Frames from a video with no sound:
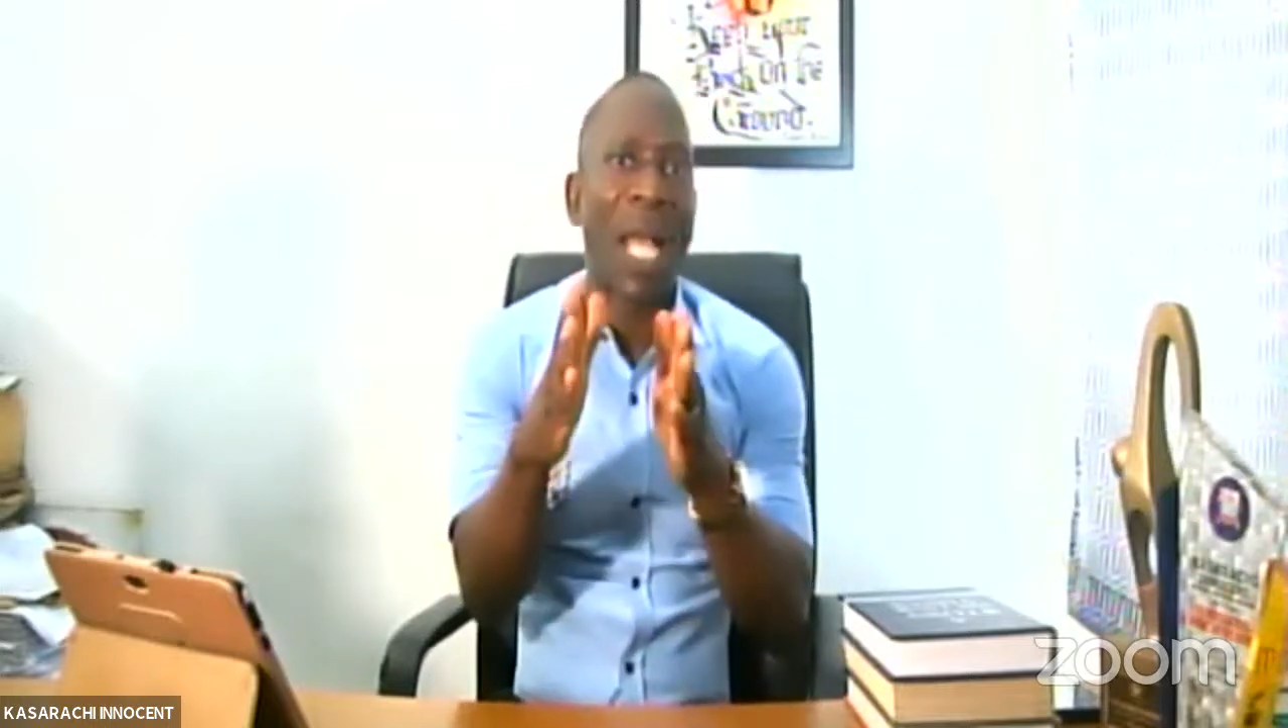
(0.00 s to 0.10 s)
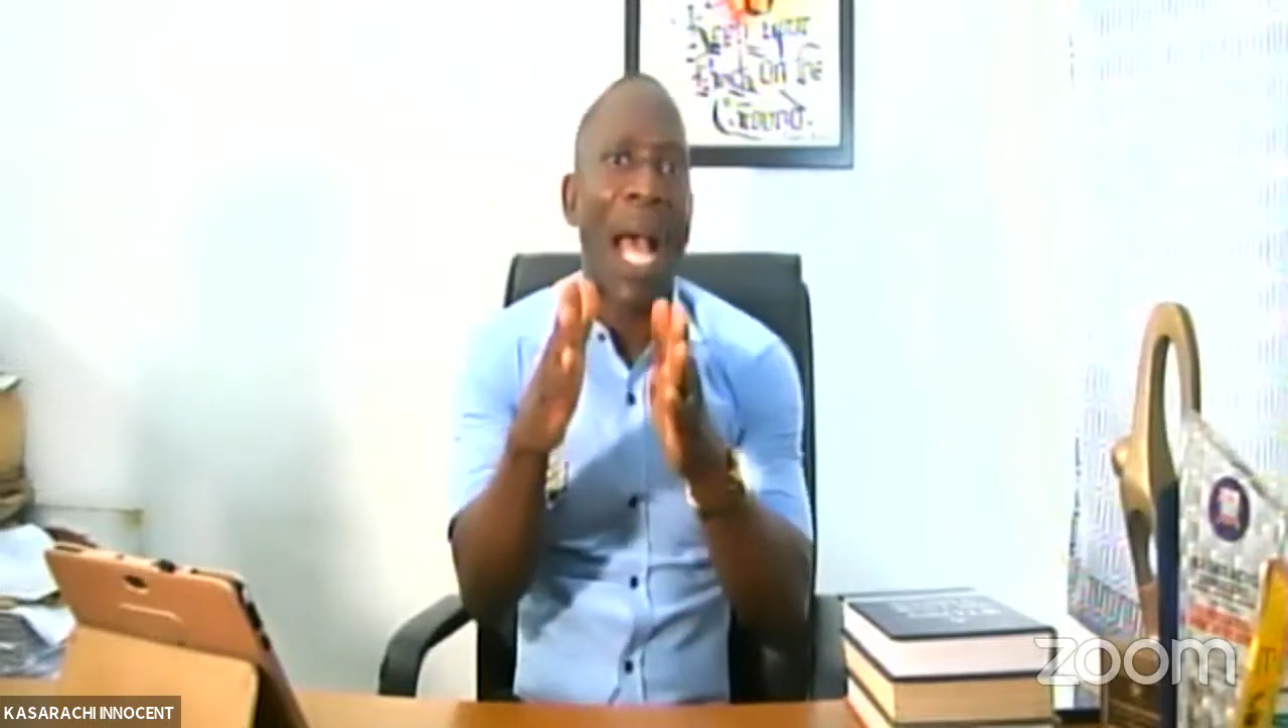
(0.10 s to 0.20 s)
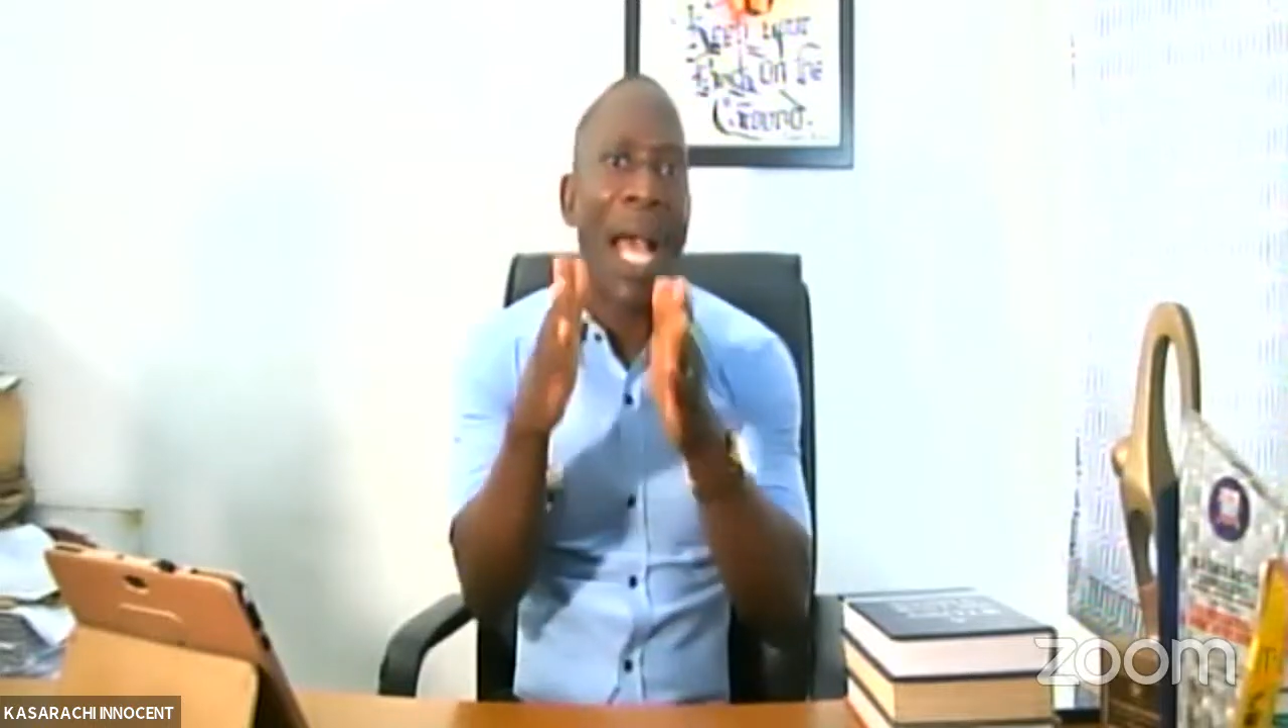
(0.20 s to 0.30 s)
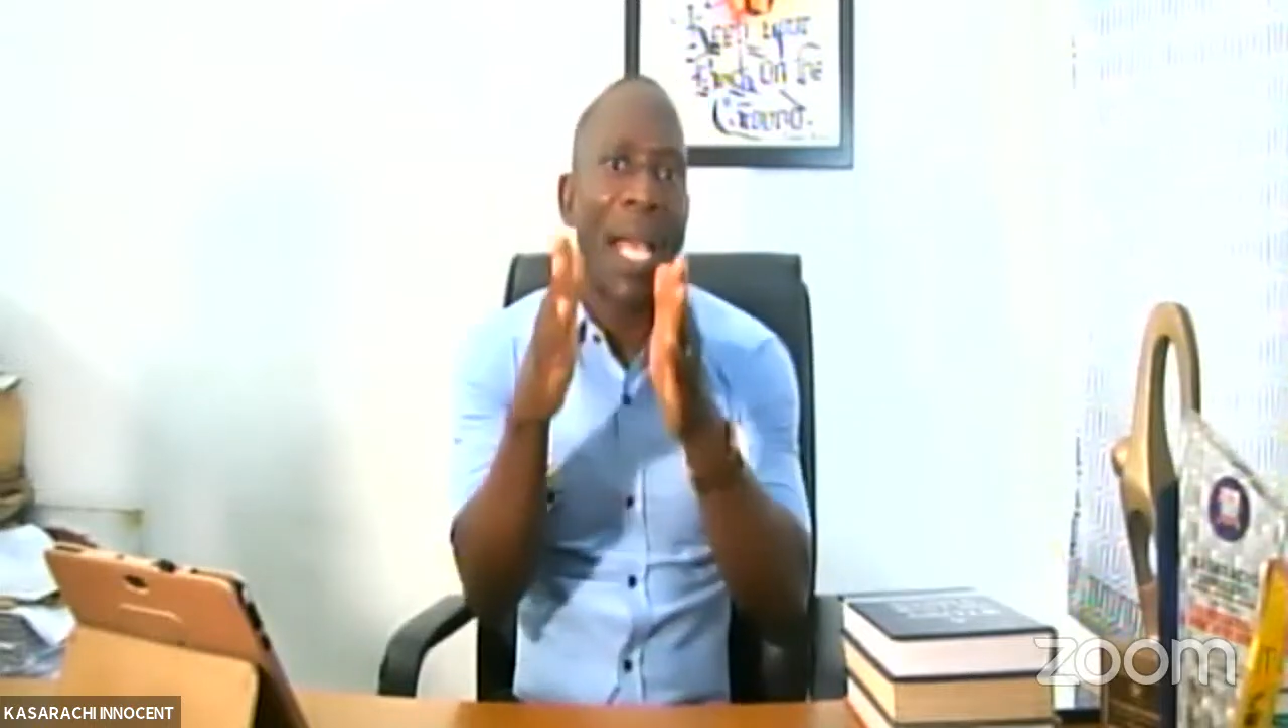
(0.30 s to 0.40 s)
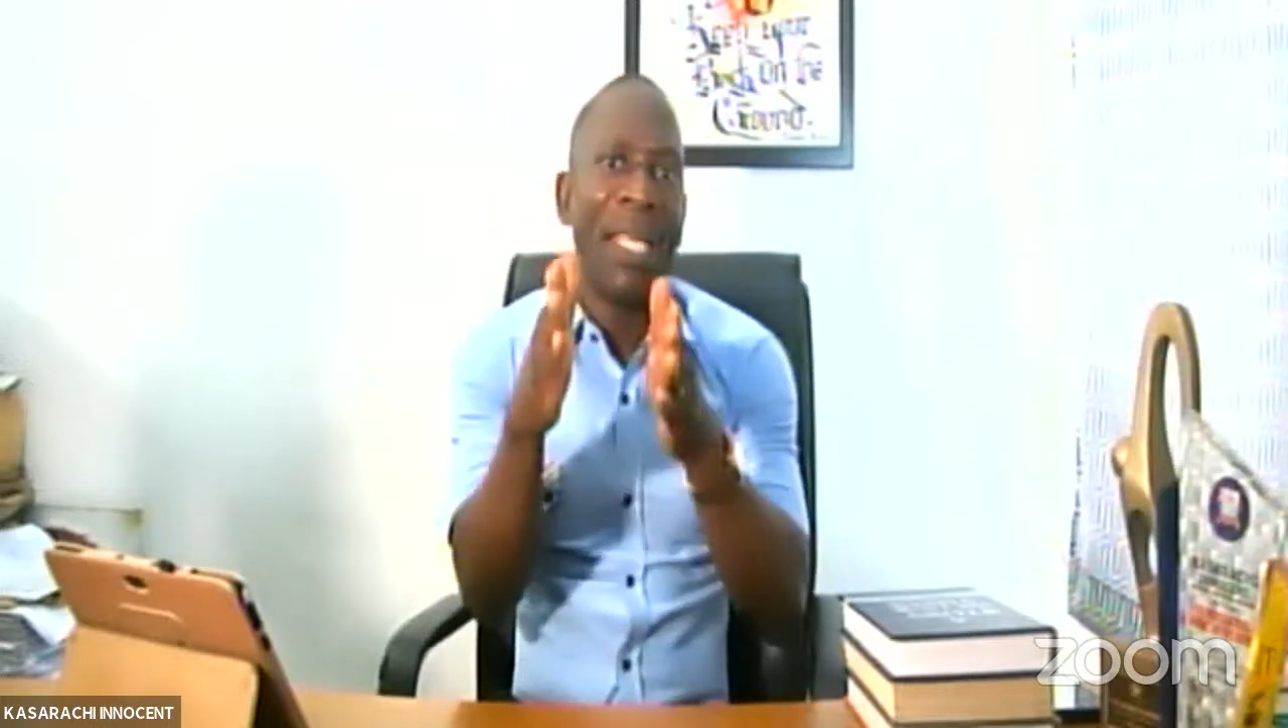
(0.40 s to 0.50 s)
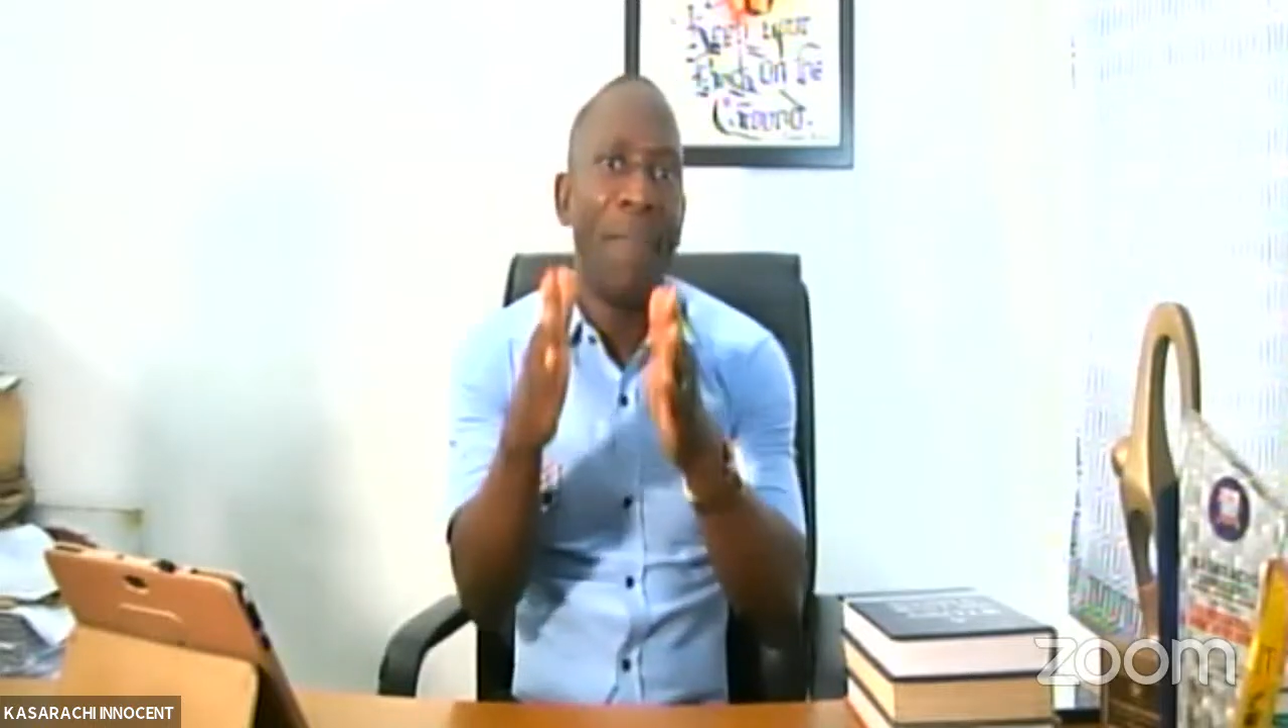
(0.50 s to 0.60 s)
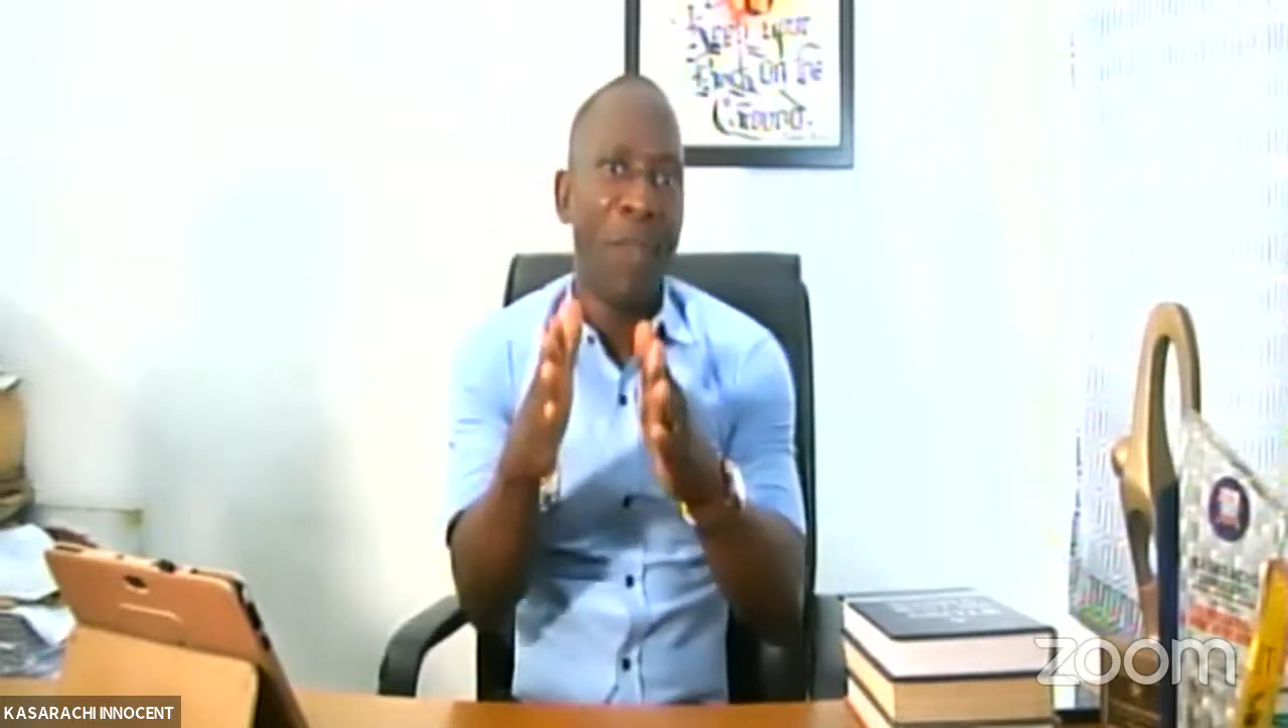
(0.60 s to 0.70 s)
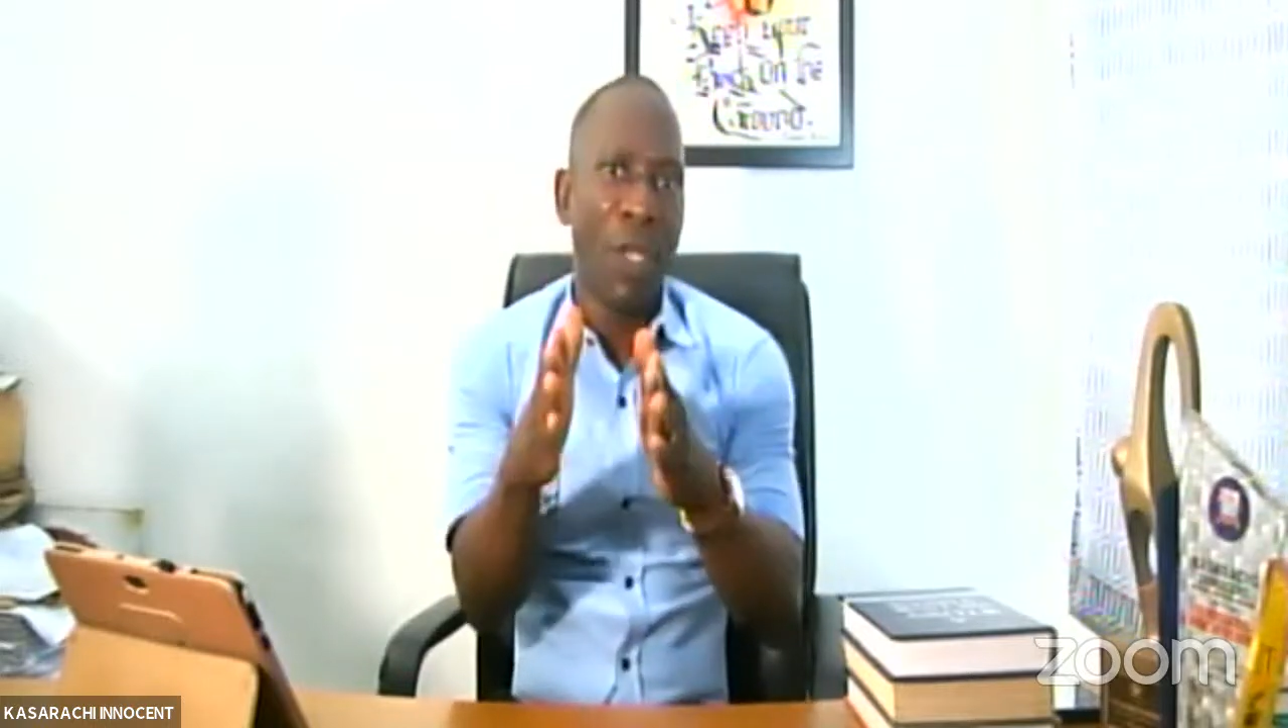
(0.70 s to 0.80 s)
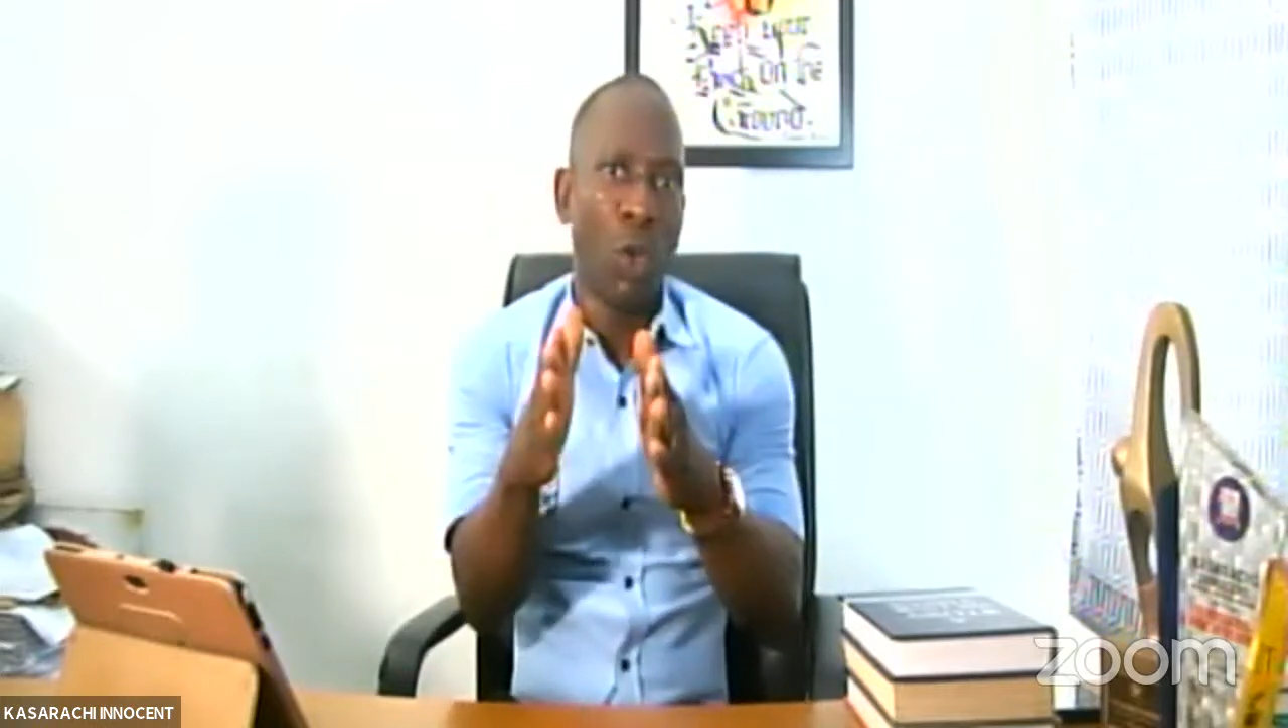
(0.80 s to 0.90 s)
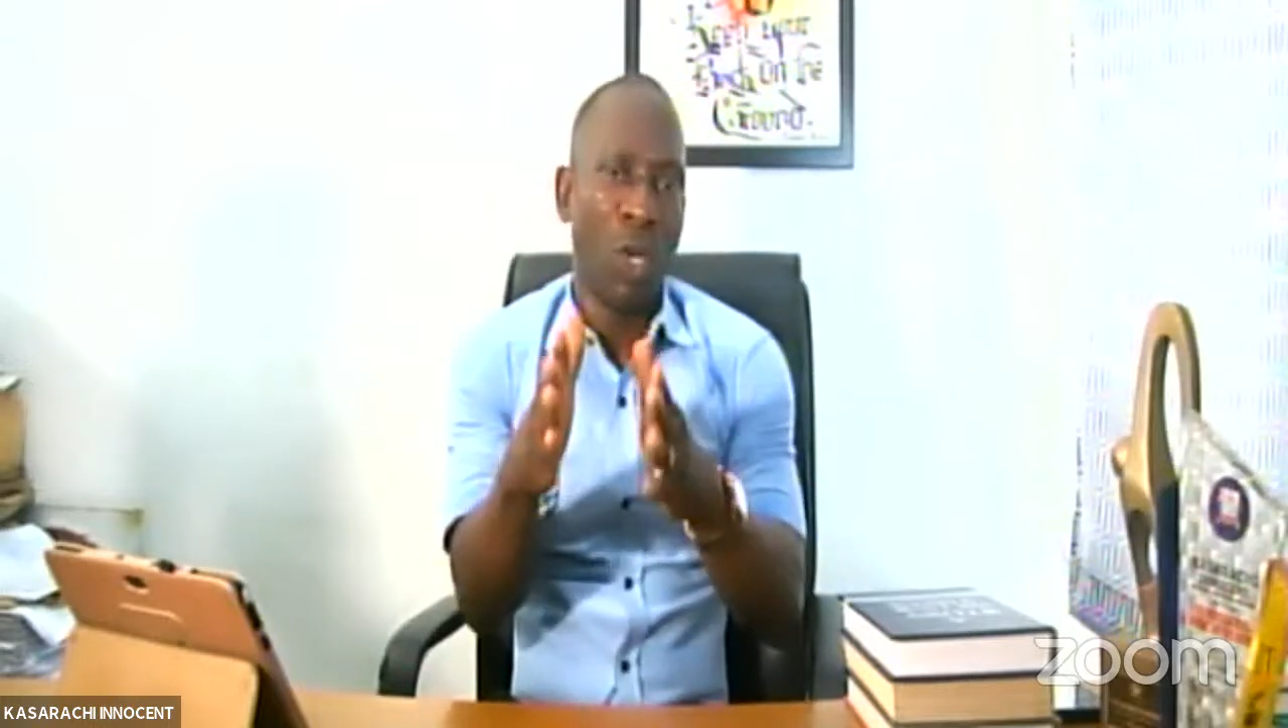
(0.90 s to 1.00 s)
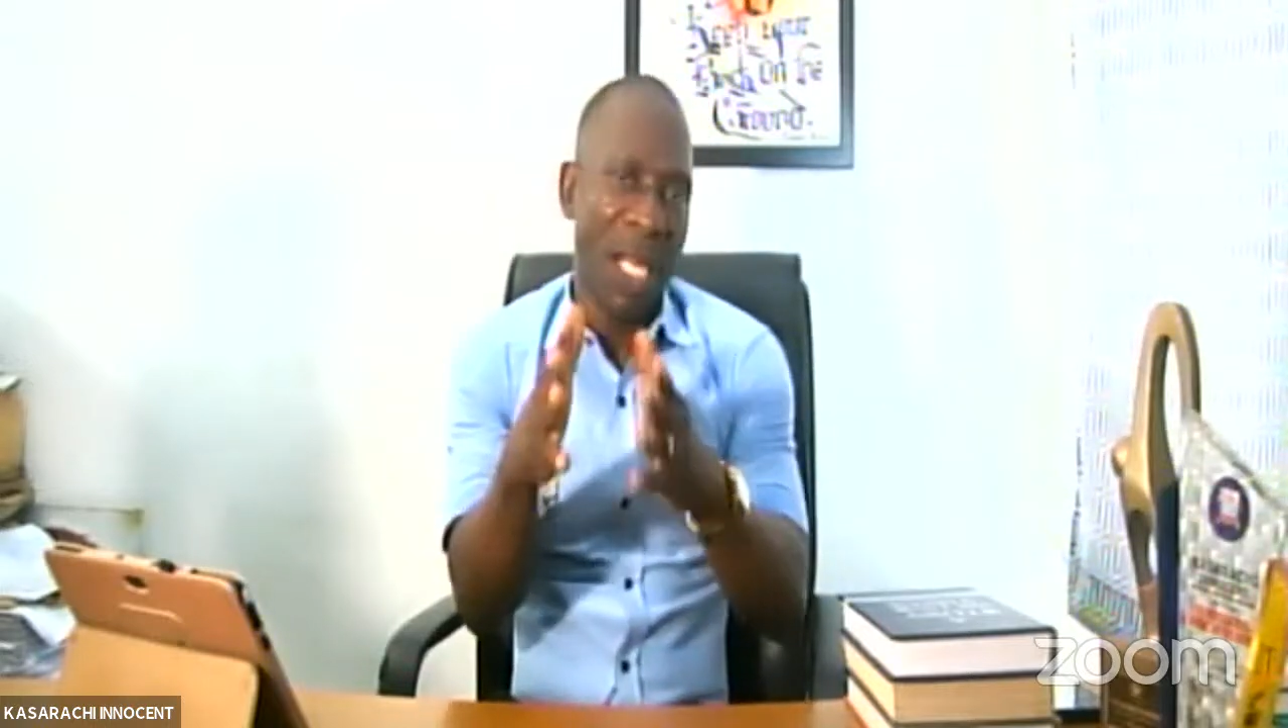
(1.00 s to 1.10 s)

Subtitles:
are in the middle.